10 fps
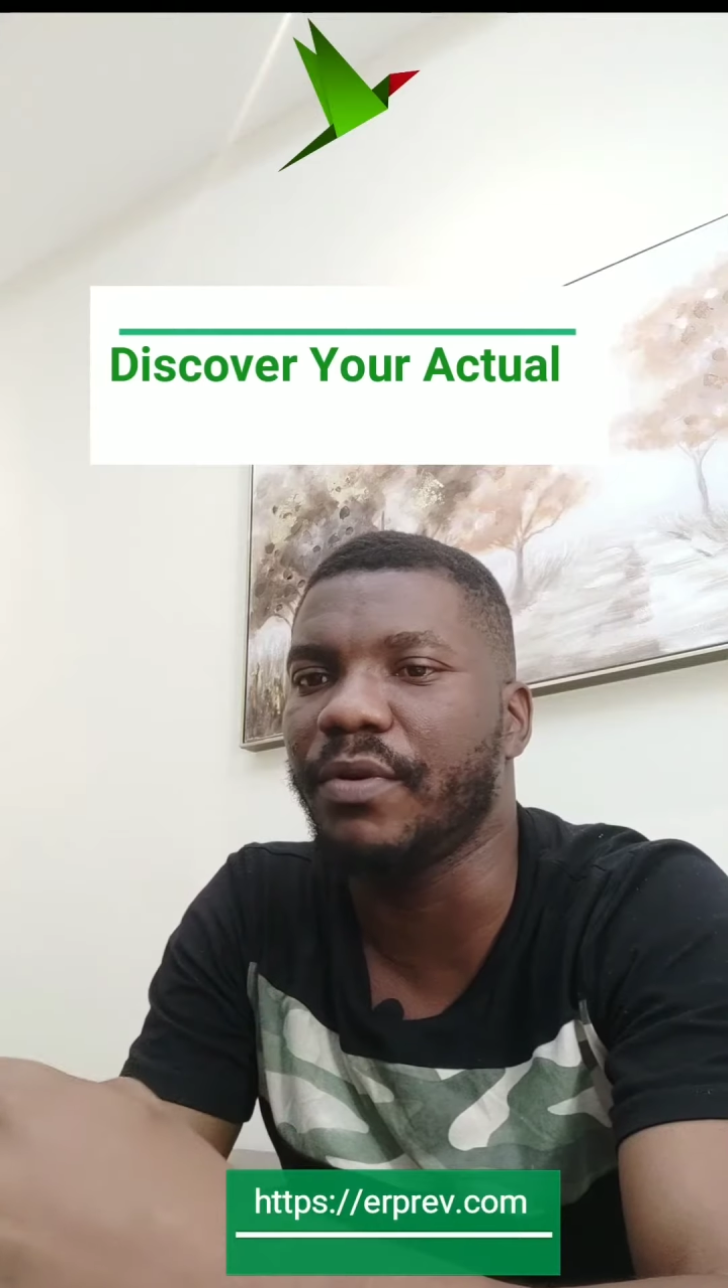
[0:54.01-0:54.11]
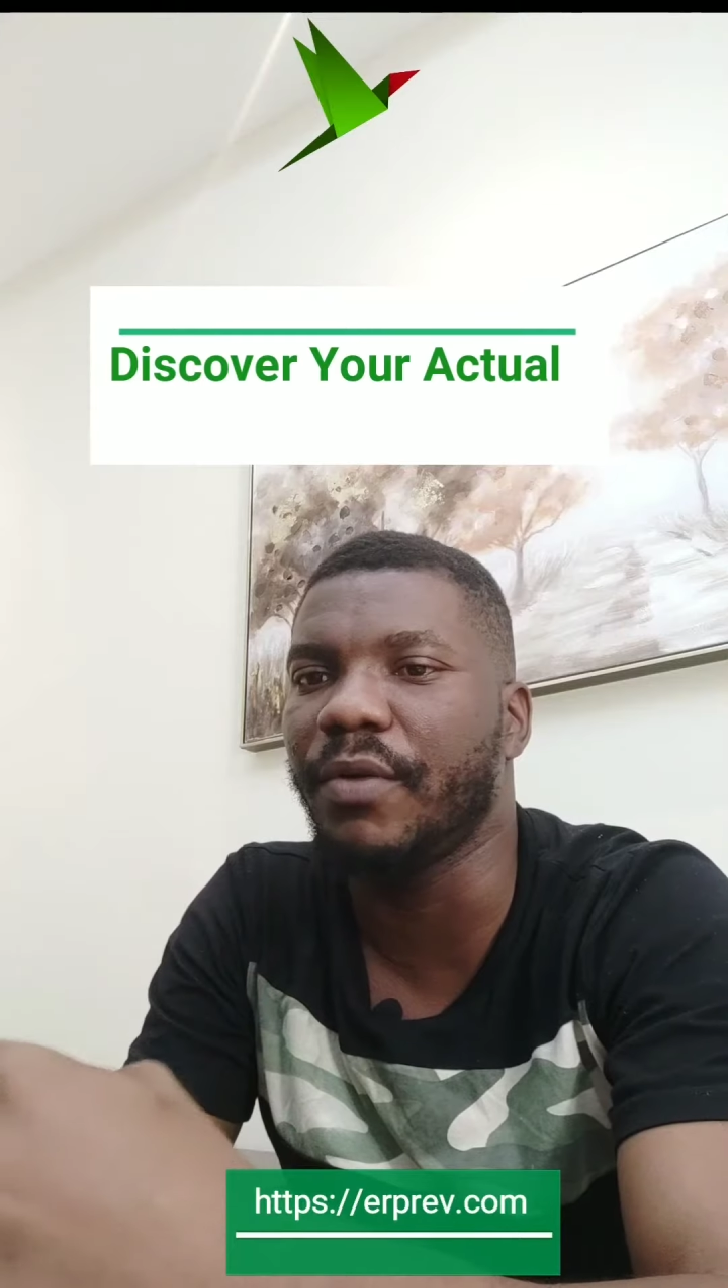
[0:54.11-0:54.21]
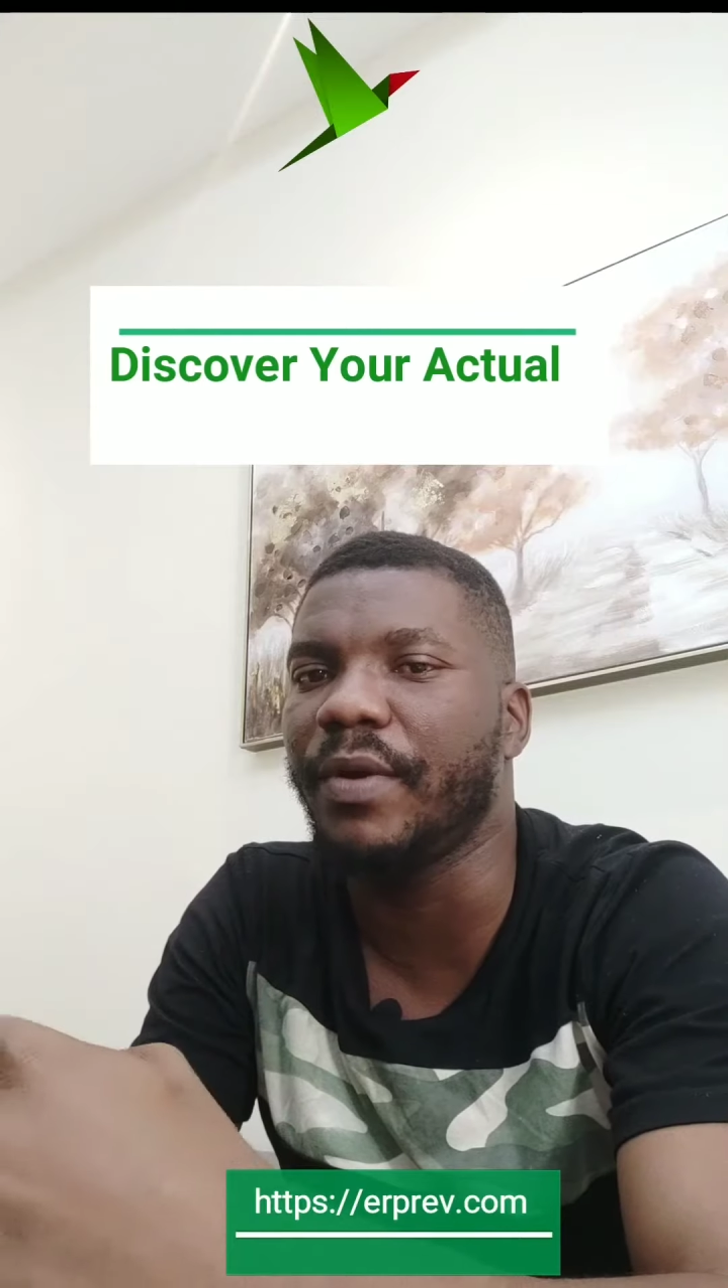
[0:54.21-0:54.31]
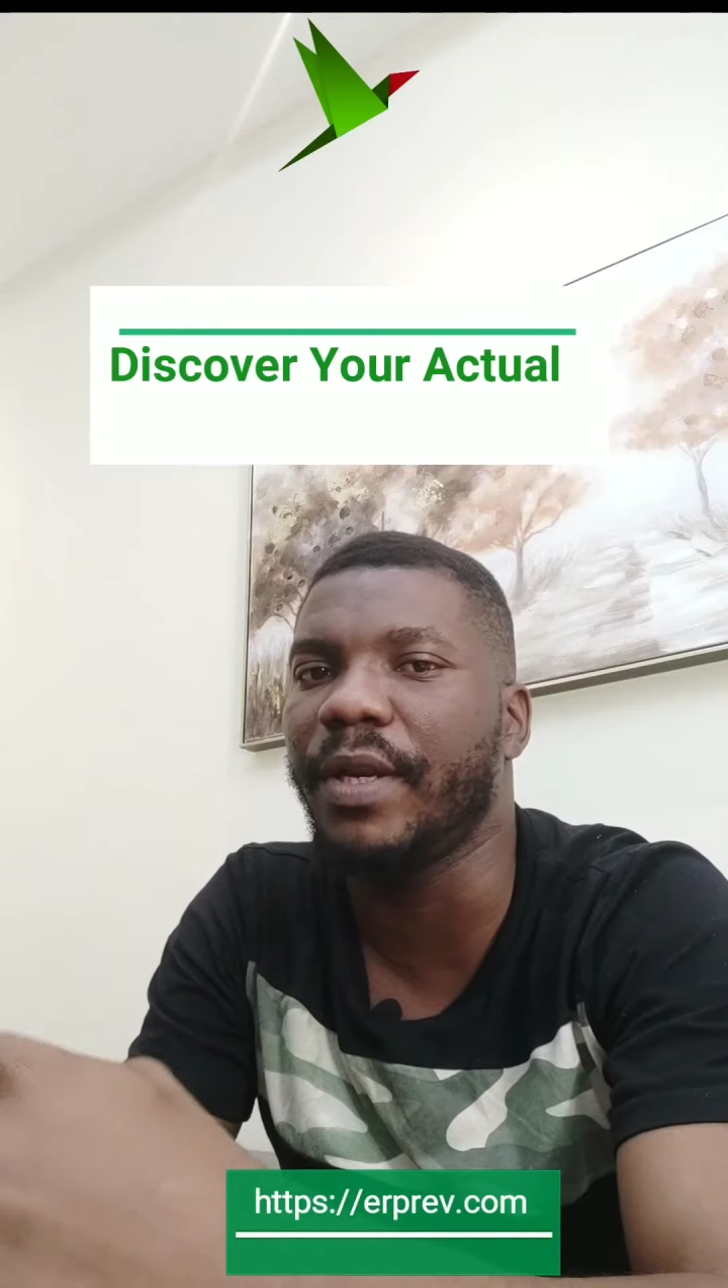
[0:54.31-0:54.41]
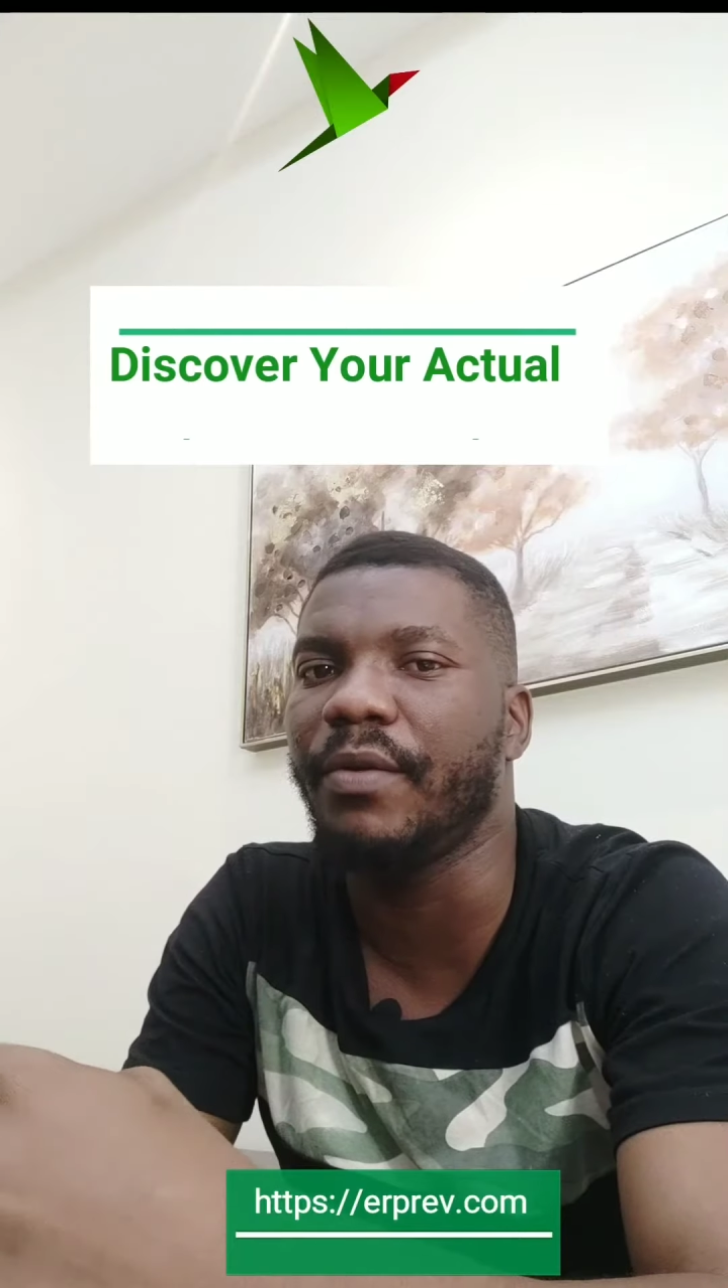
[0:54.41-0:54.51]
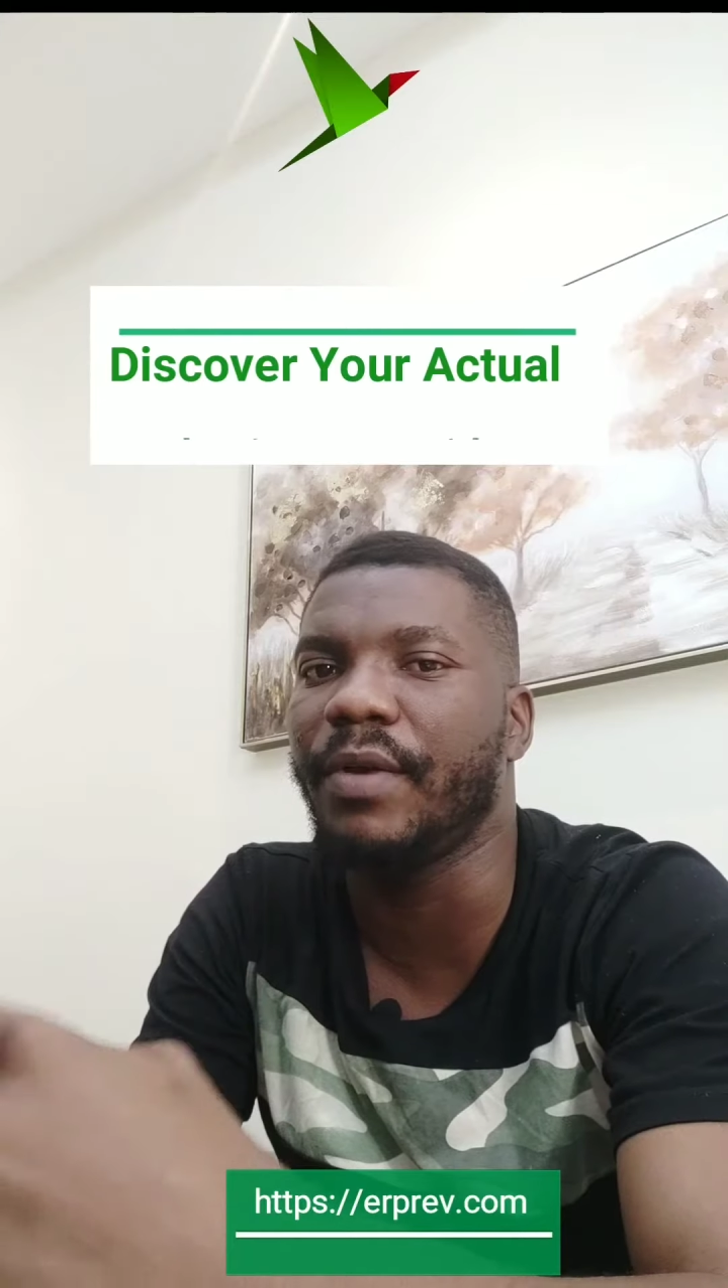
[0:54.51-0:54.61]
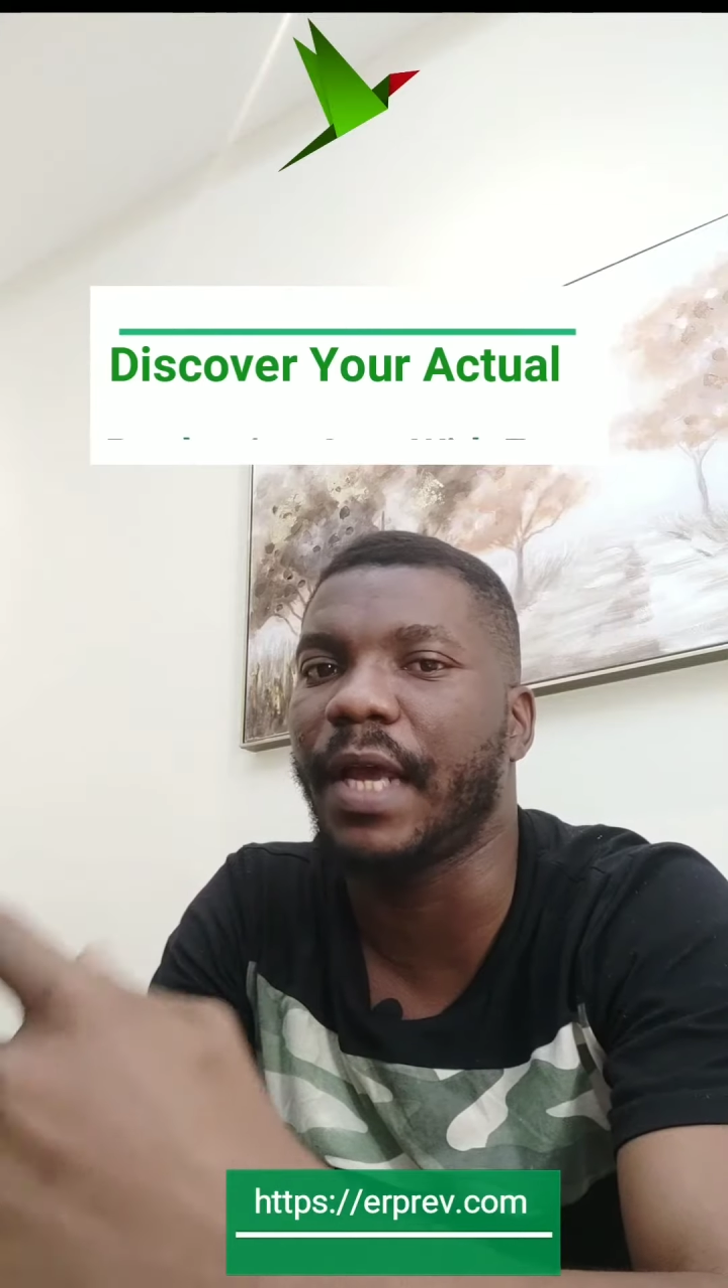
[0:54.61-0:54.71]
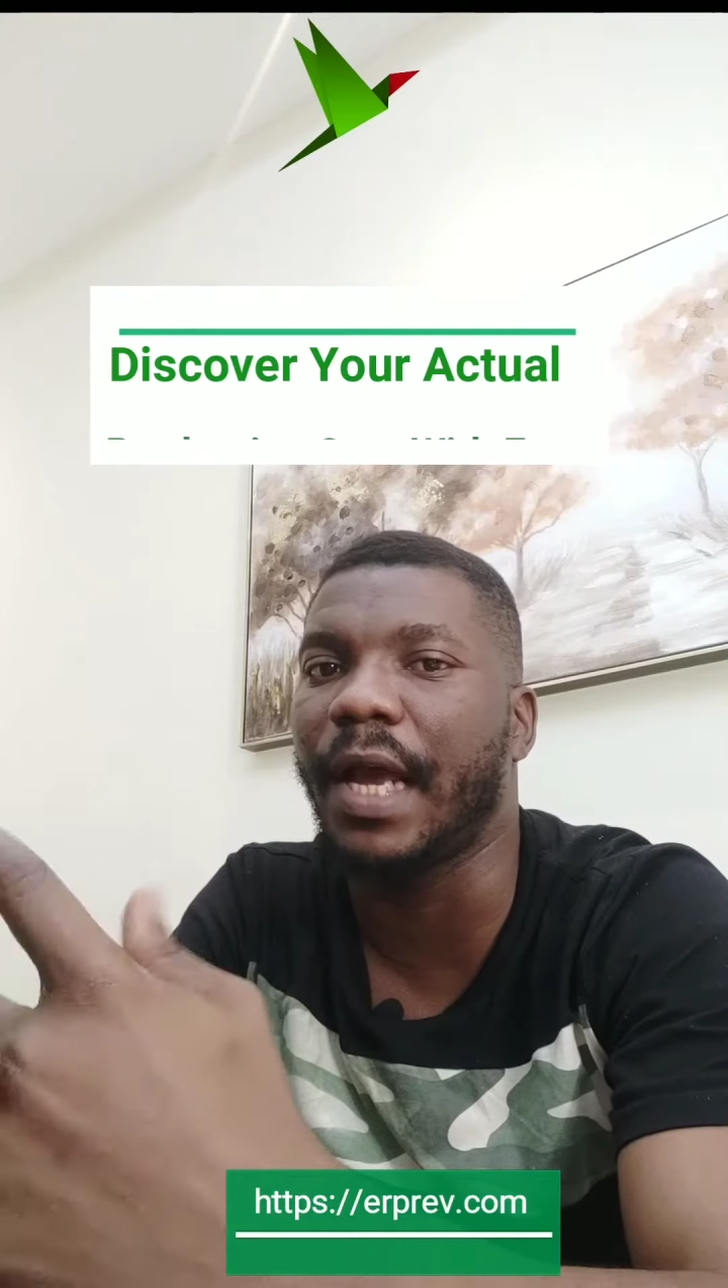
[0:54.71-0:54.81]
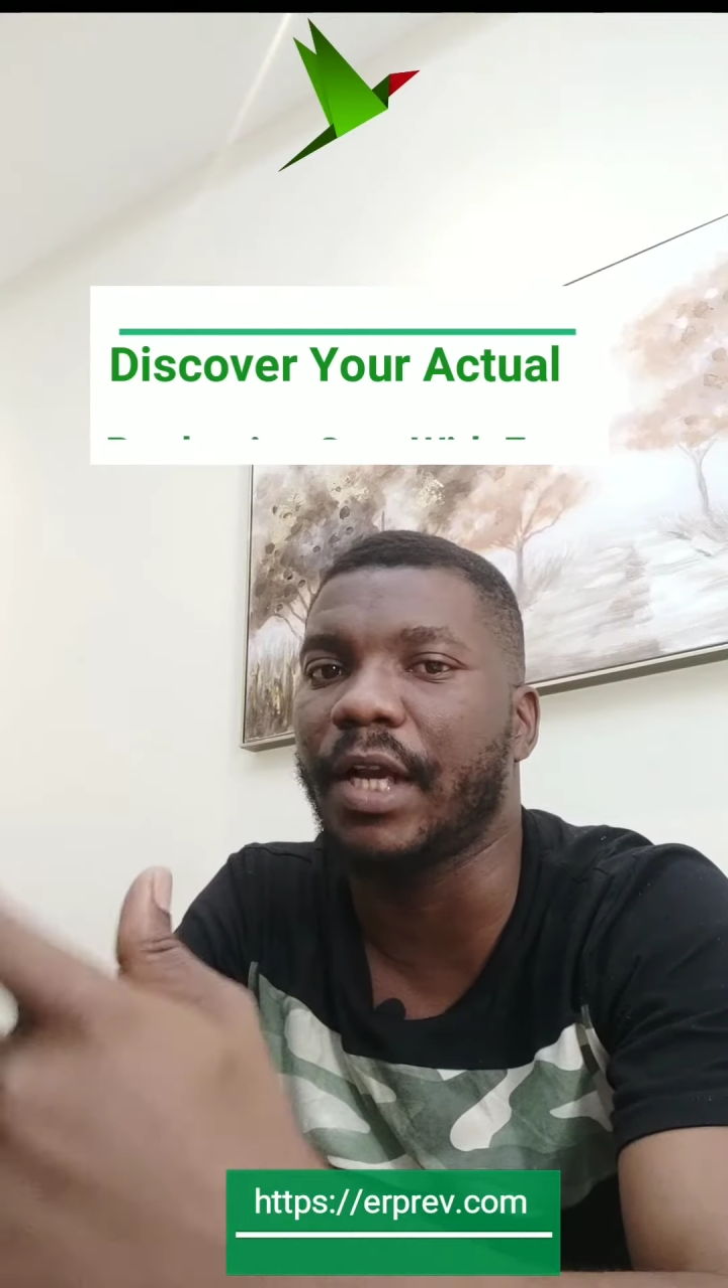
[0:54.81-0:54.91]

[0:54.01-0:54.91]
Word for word: not really know their